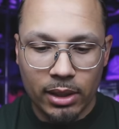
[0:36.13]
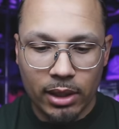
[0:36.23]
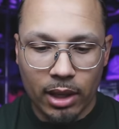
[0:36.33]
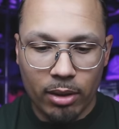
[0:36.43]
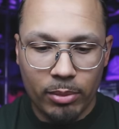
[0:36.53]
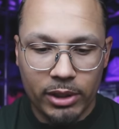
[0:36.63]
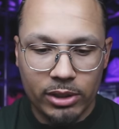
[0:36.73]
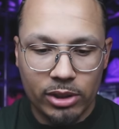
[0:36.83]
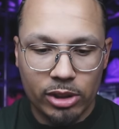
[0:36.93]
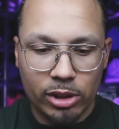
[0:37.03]

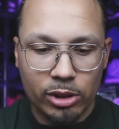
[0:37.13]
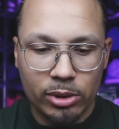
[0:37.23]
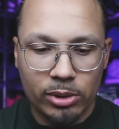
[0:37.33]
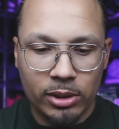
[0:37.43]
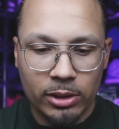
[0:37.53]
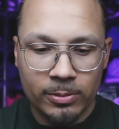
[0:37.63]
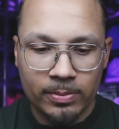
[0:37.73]
coming soon,